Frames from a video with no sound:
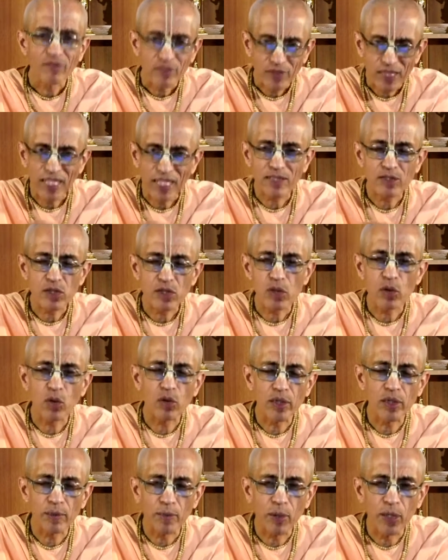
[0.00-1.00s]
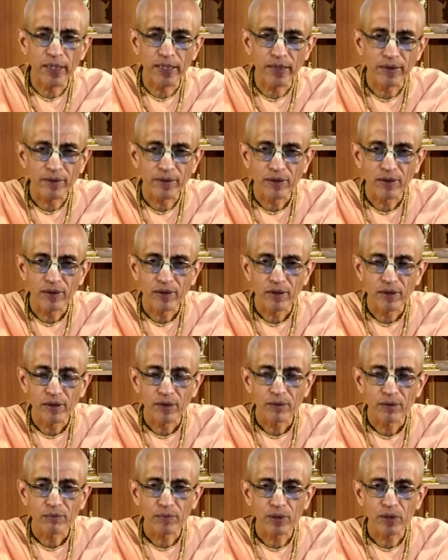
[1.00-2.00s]
there is a soul in the body.
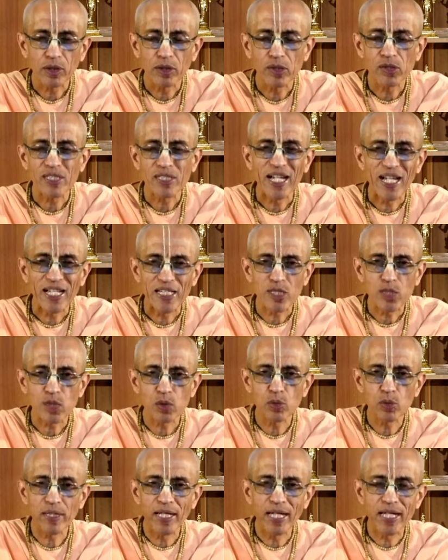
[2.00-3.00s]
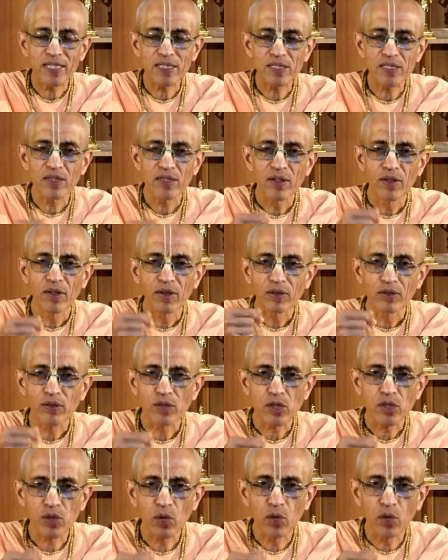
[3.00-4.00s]
Because as soon as
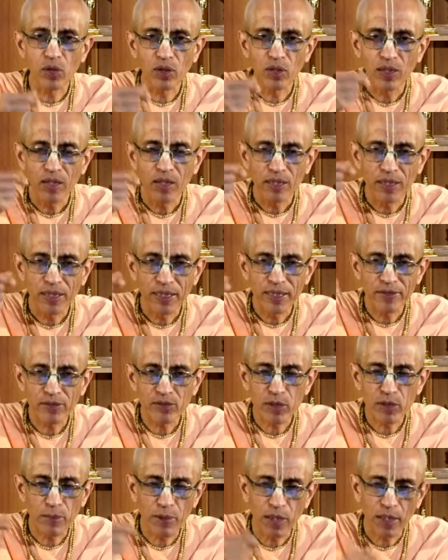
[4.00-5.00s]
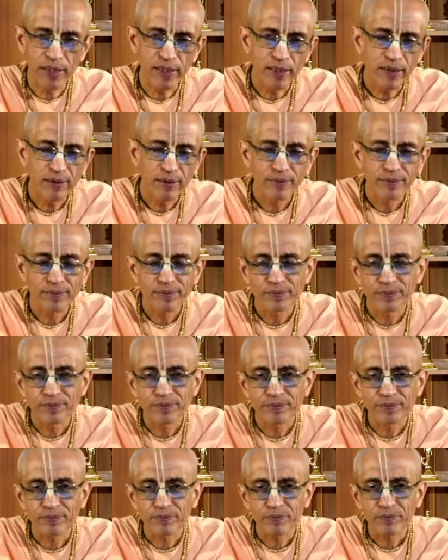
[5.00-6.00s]
the soul leaves the body,
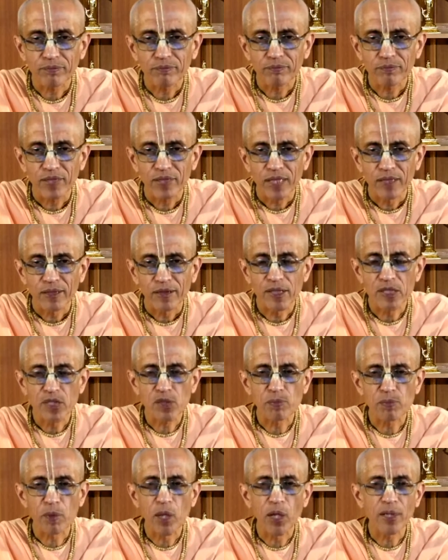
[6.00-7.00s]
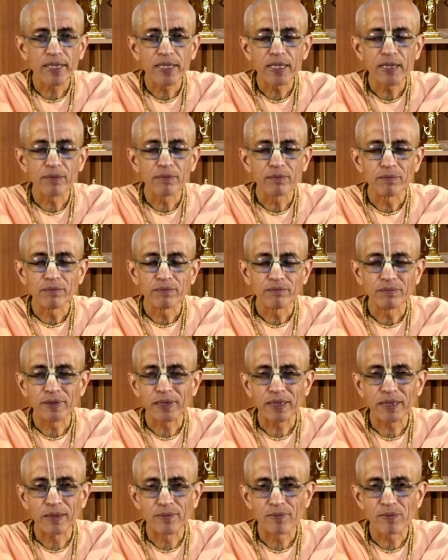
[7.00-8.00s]
this body
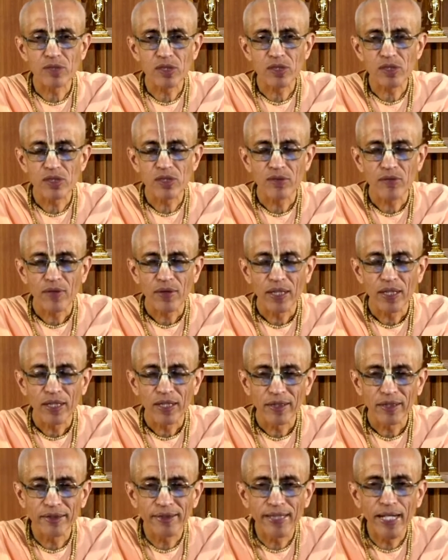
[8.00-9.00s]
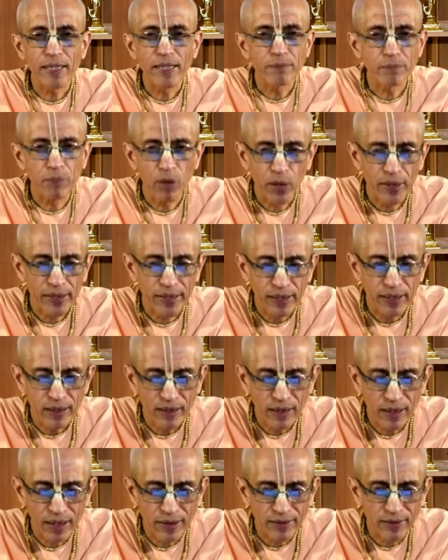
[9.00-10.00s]
becomes a dead
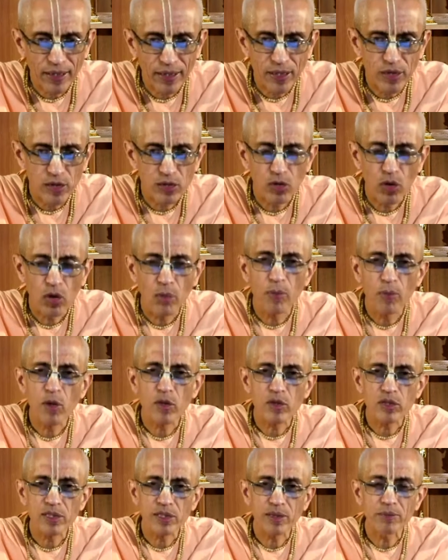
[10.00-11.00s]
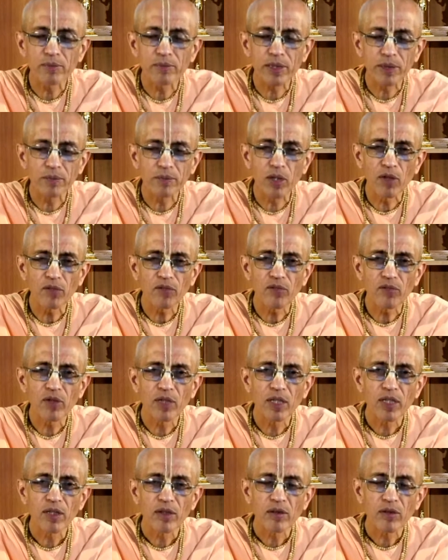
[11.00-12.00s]
body, and there is no more symptom of
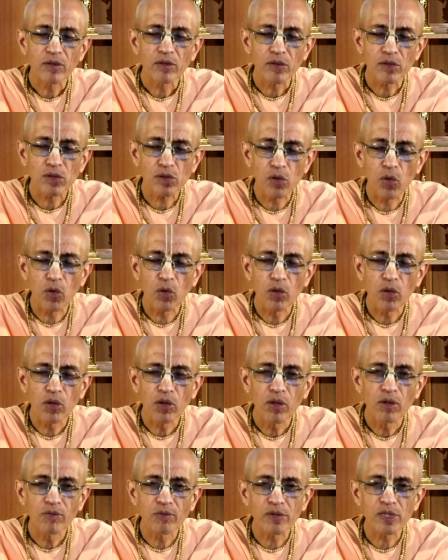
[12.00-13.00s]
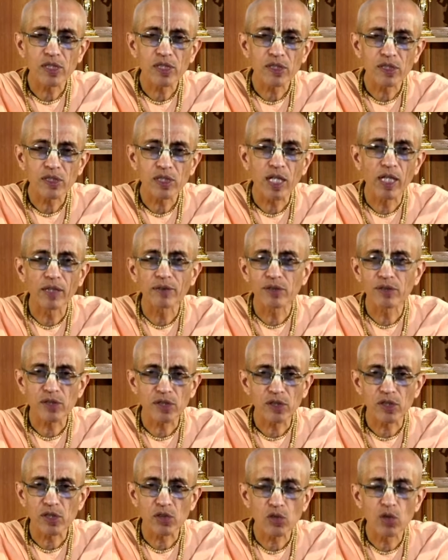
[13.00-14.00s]
the soul, which is
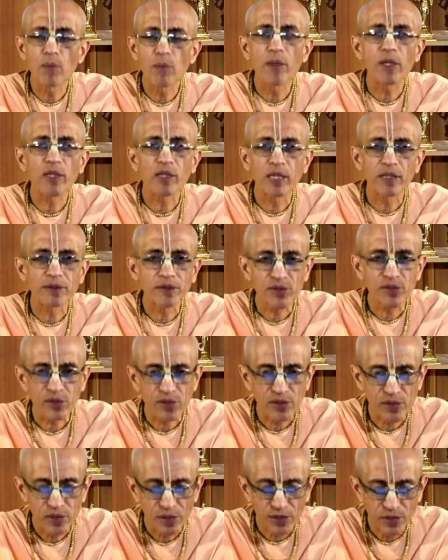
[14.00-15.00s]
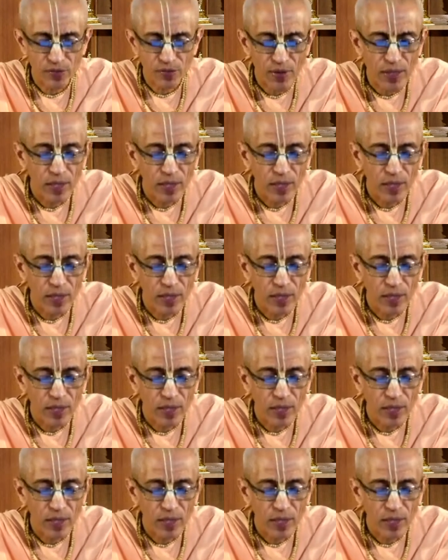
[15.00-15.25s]
consciousness, no more consciousness.